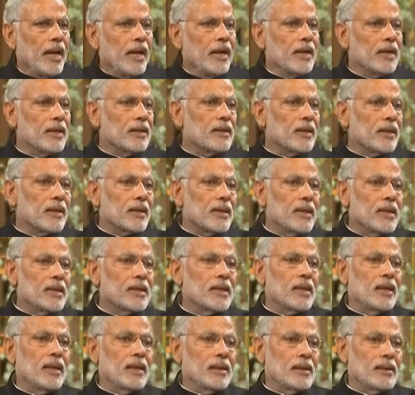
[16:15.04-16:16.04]
It is the
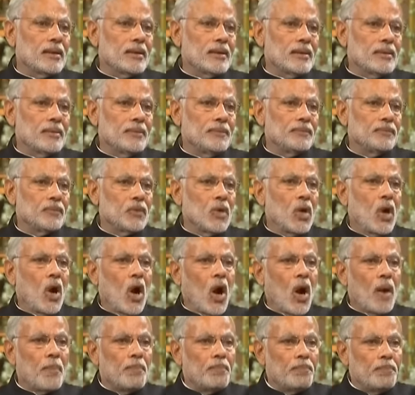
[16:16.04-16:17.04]
result
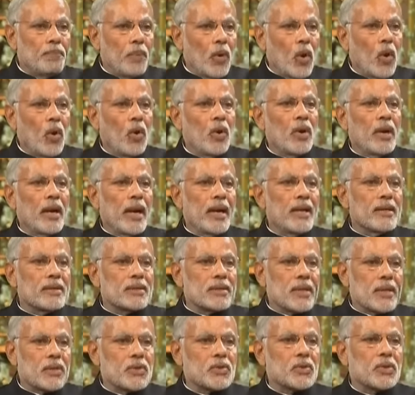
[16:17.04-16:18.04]
of bold and
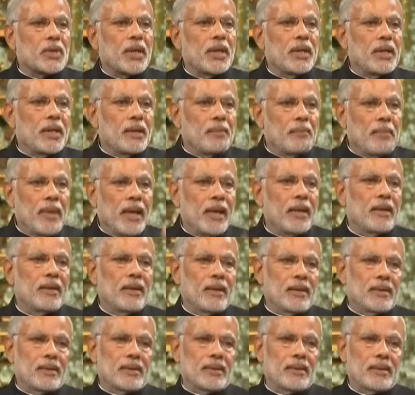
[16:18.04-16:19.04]
sustained
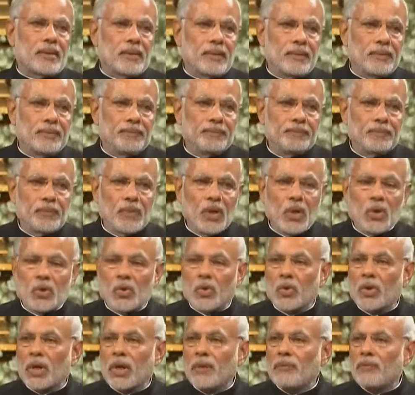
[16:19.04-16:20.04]
measures
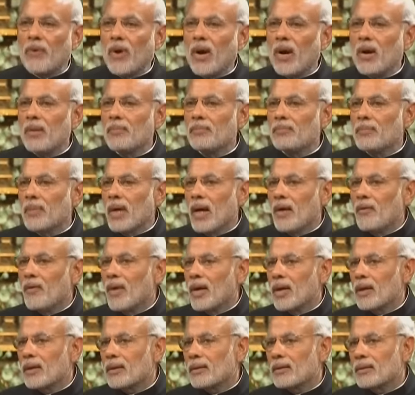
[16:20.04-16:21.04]
to reform
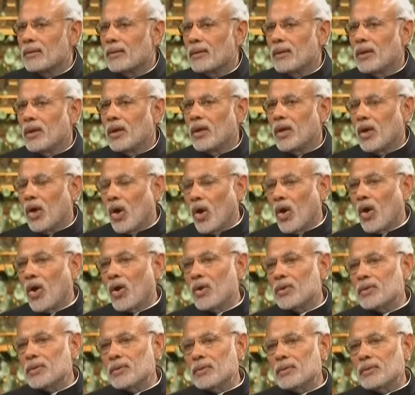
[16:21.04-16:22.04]
our
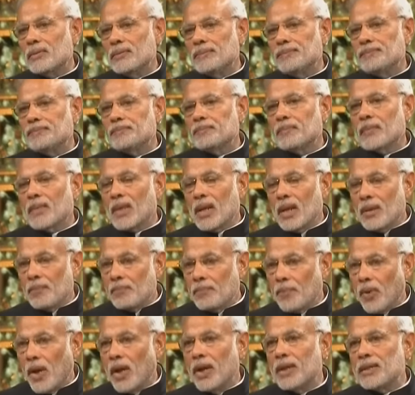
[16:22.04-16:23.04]
laws,
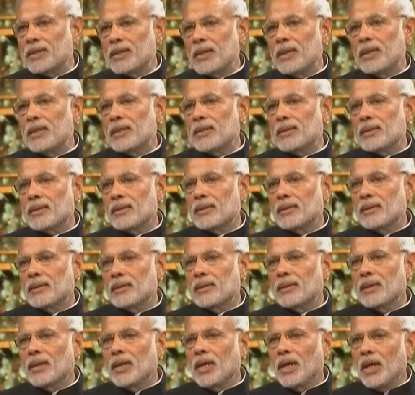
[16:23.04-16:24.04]
policies,
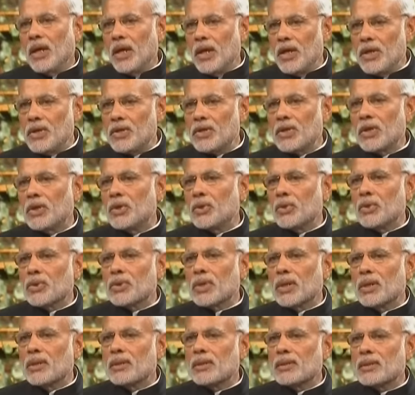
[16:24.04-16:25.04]

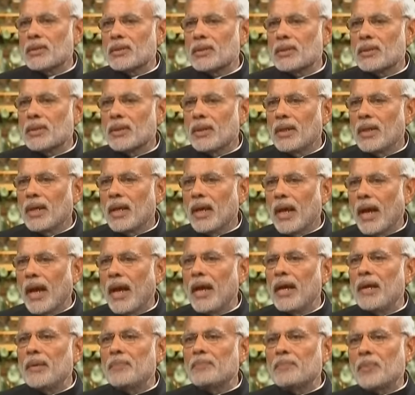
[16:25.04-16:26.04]
institutions,
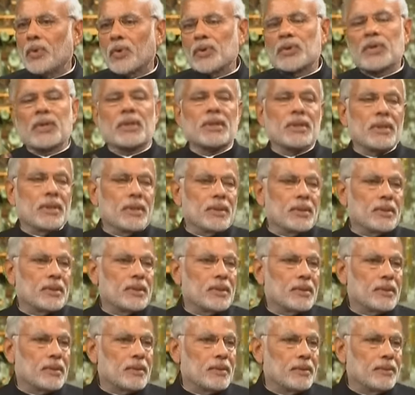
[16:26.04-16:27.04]
and
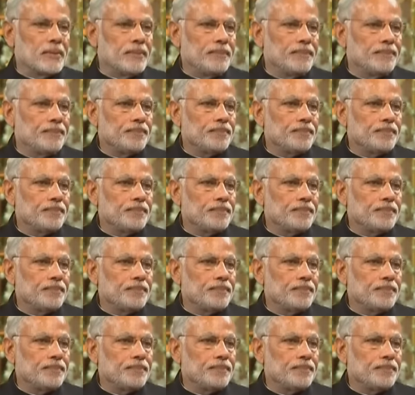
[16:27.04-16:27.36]
processes.